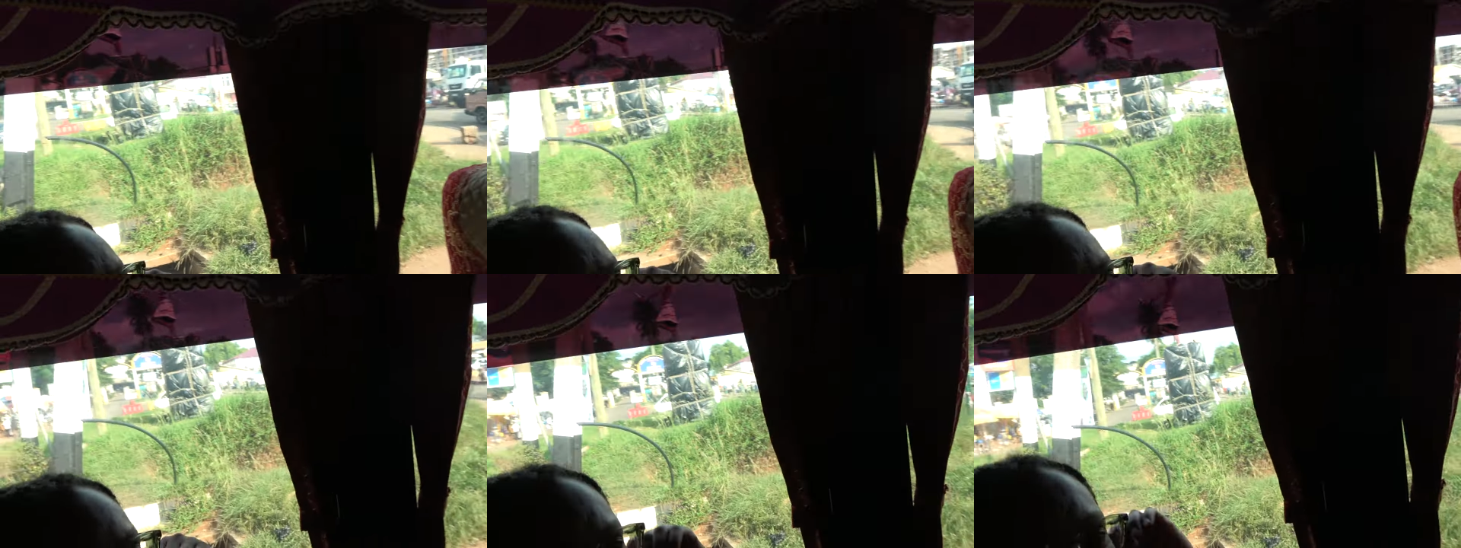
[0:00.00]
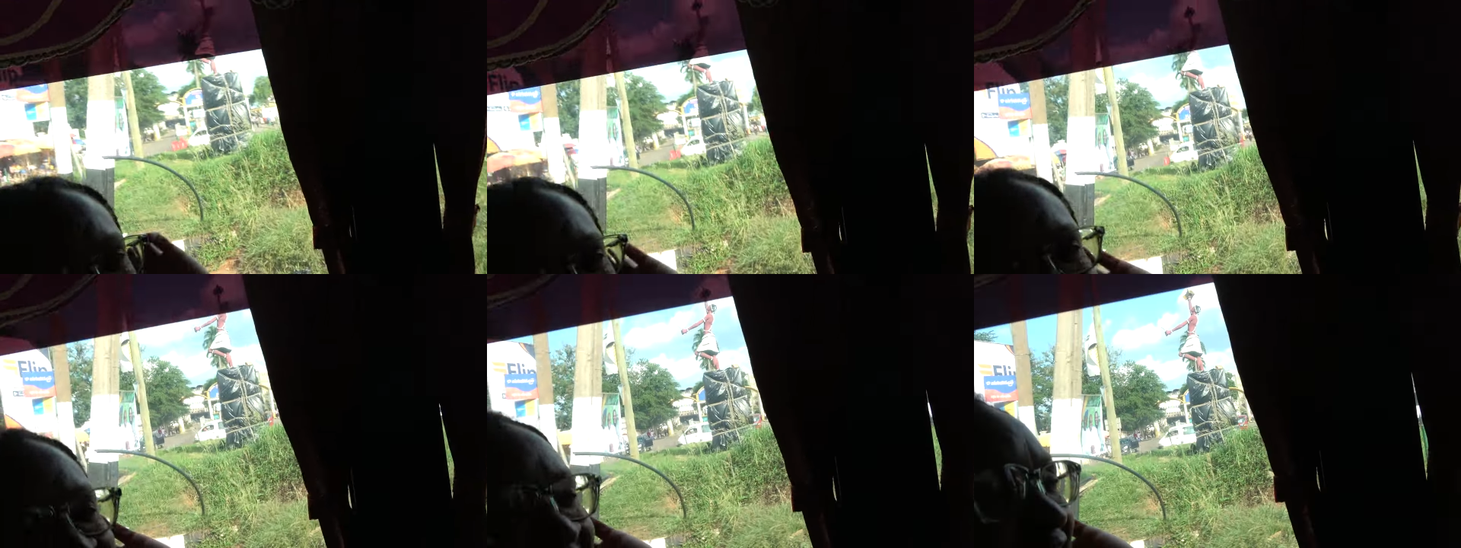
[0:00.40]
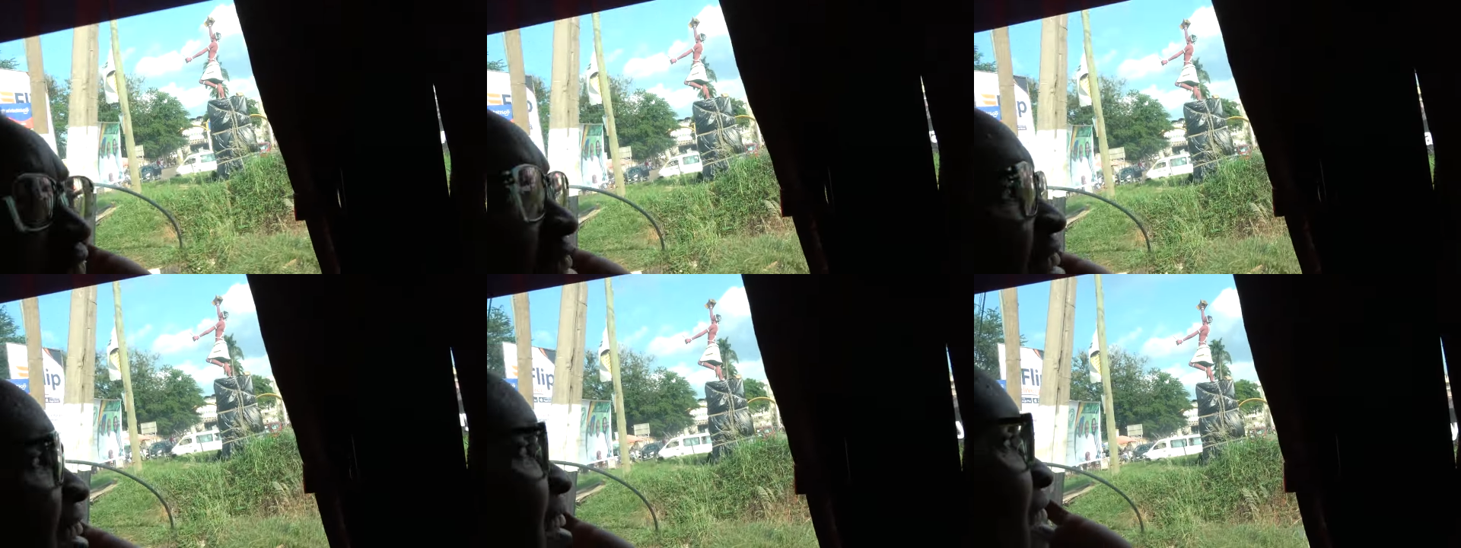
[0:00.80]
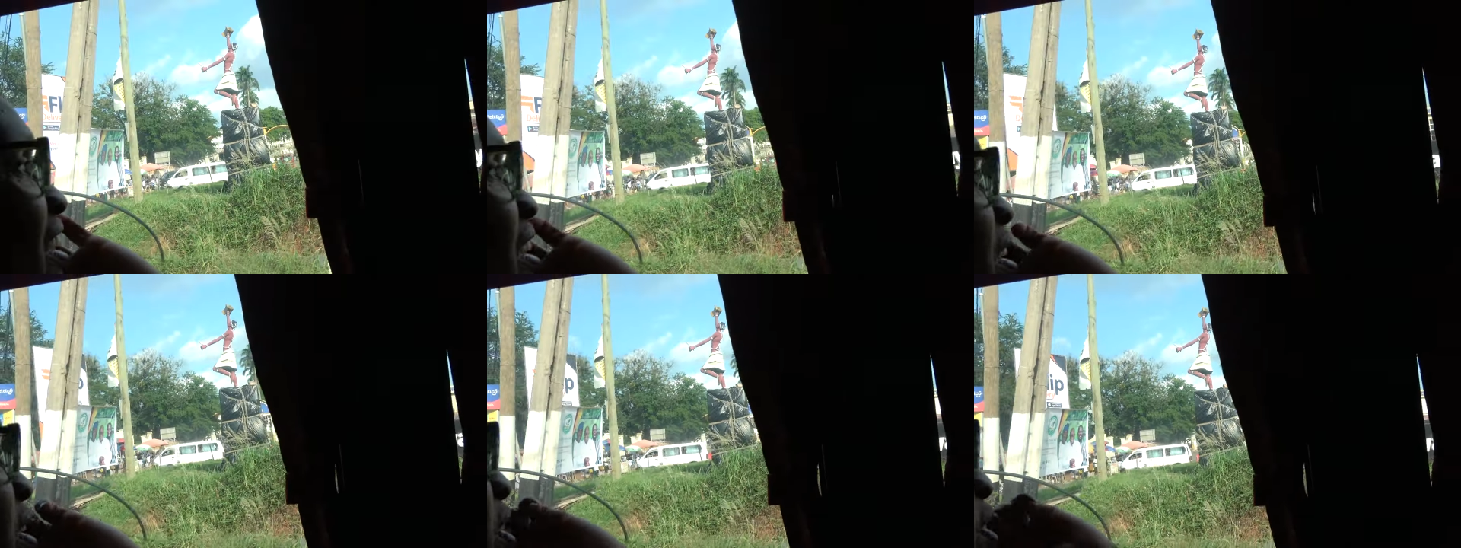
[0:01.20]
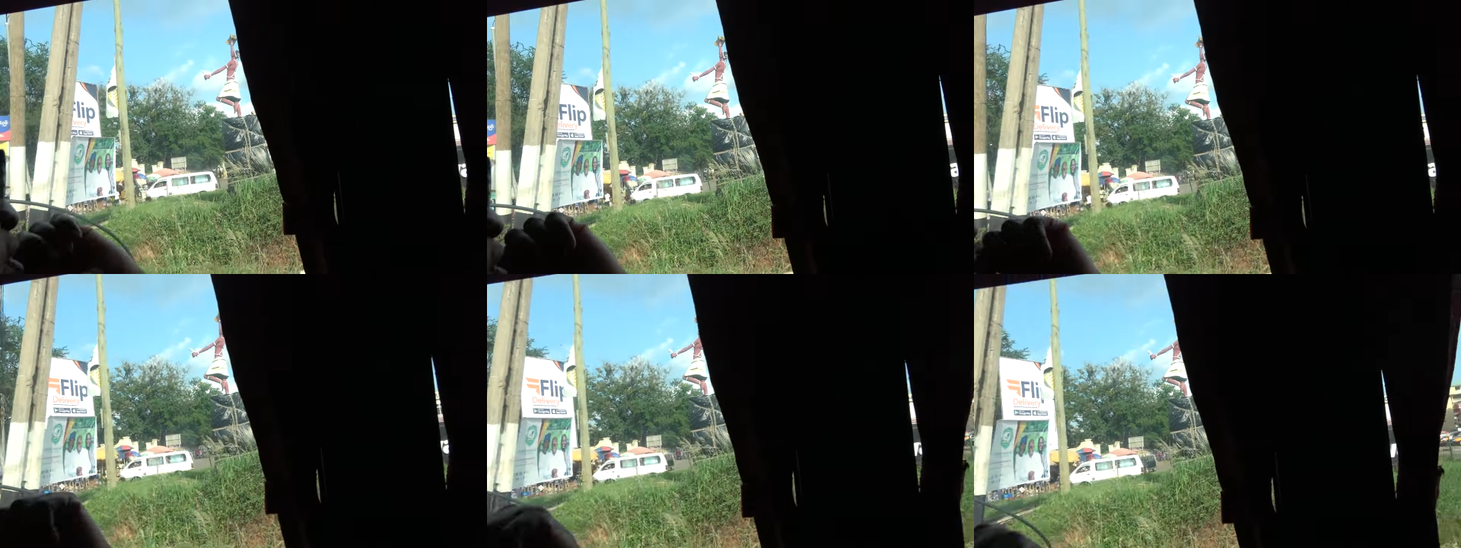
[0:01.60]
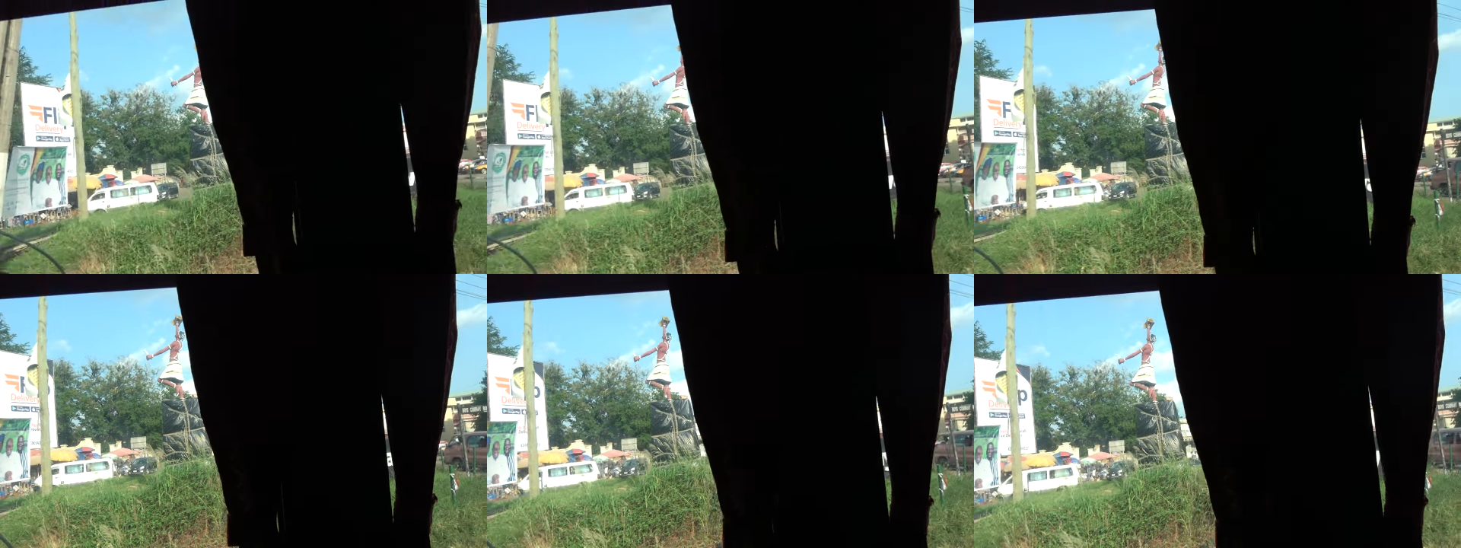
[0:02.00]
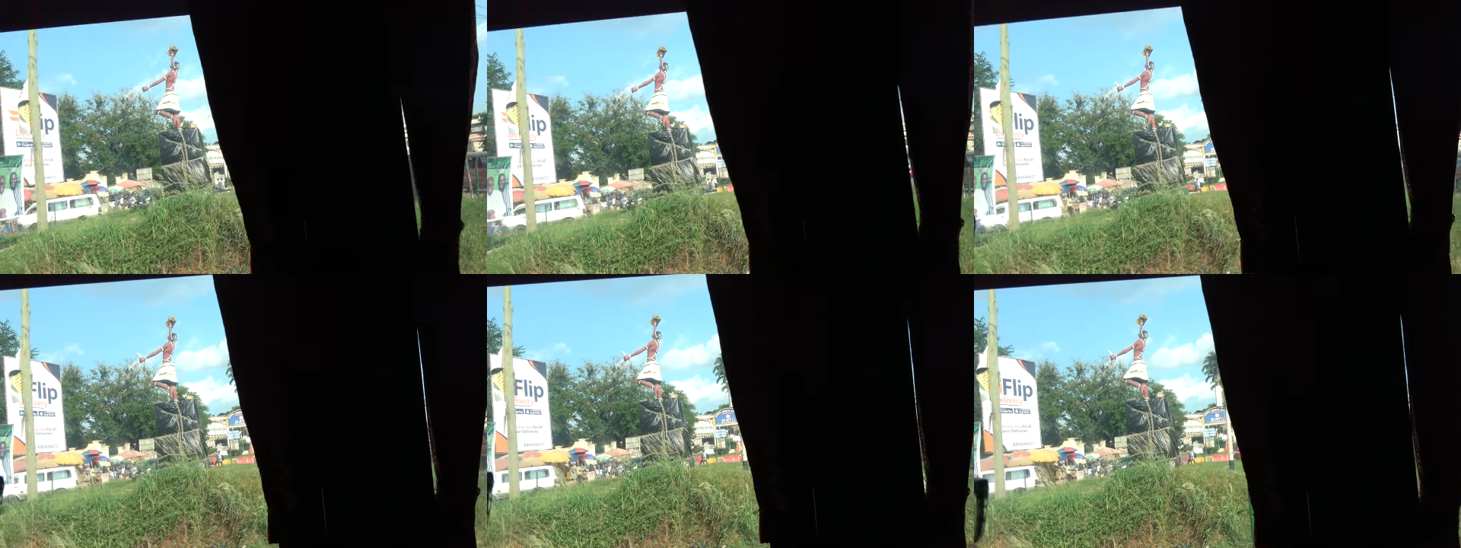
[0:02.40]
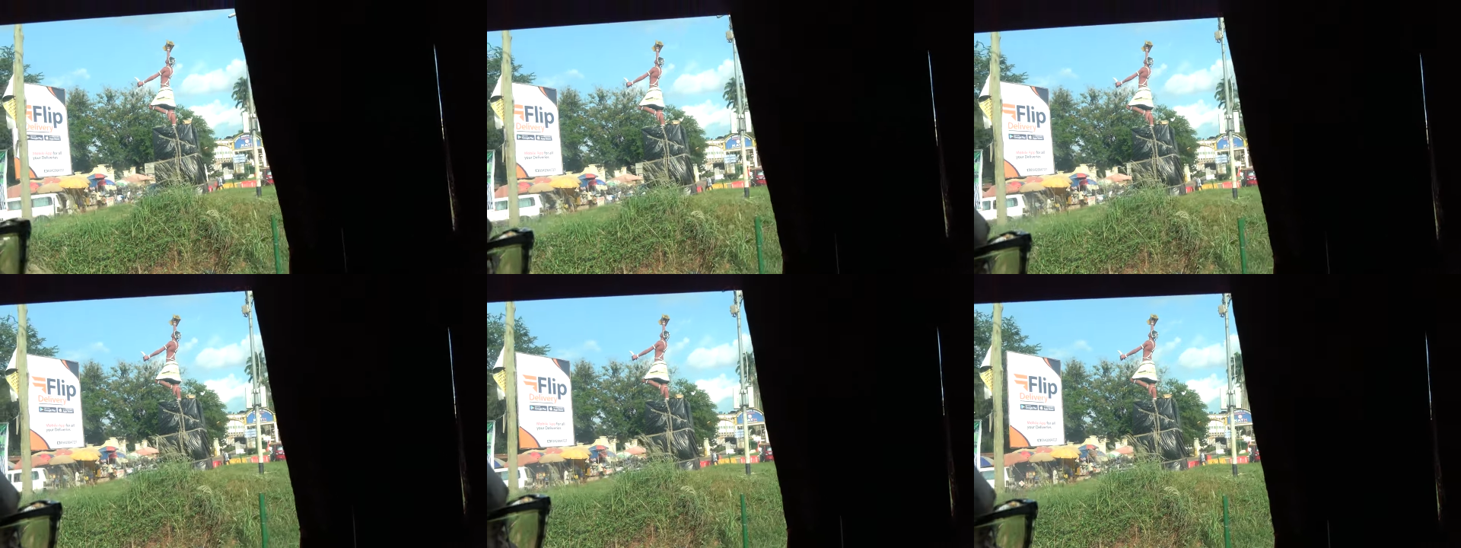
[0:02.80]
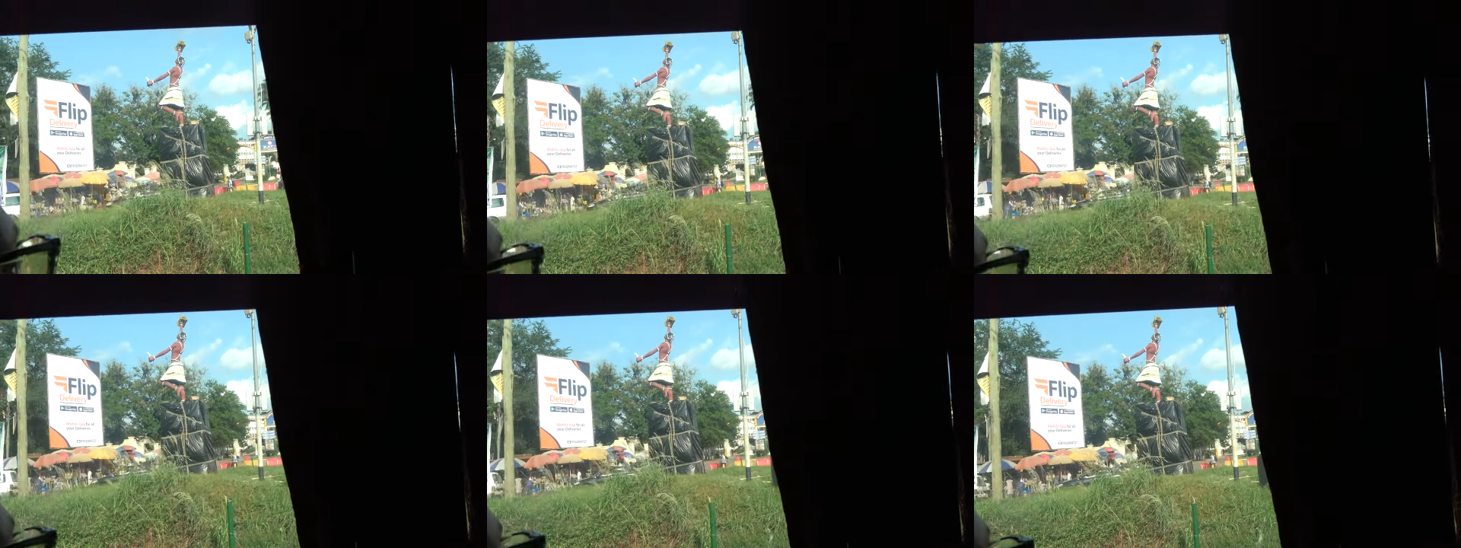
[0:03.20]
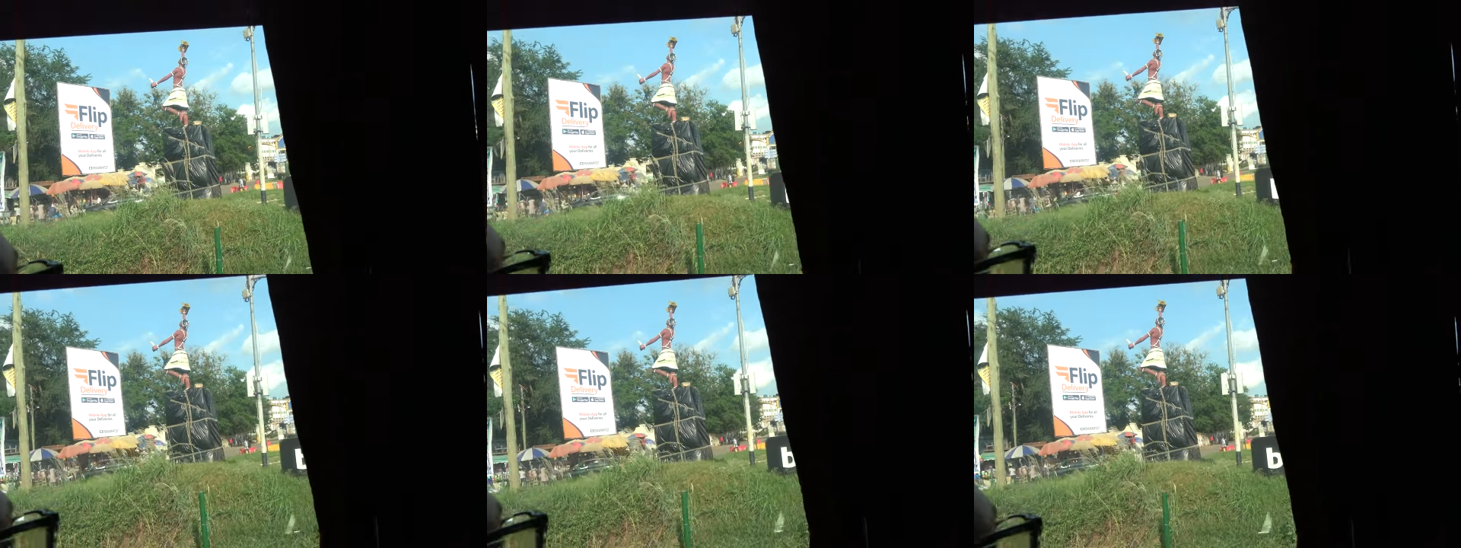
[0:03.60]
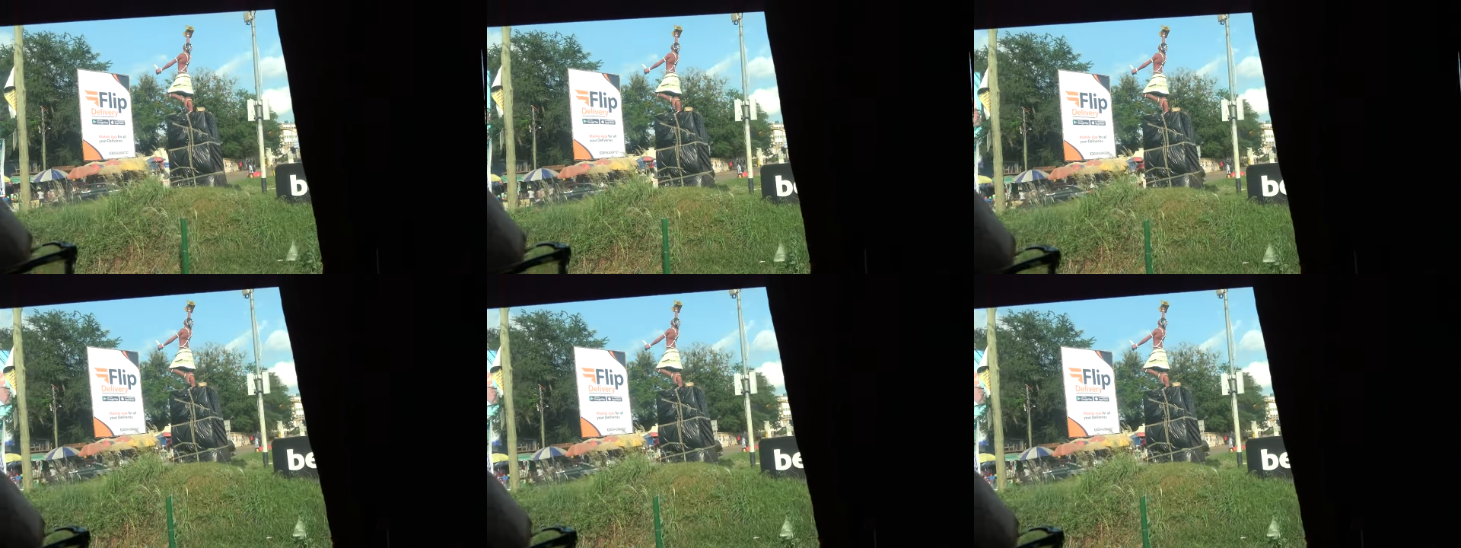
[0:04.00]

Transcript: Nobody's mouth can be seen.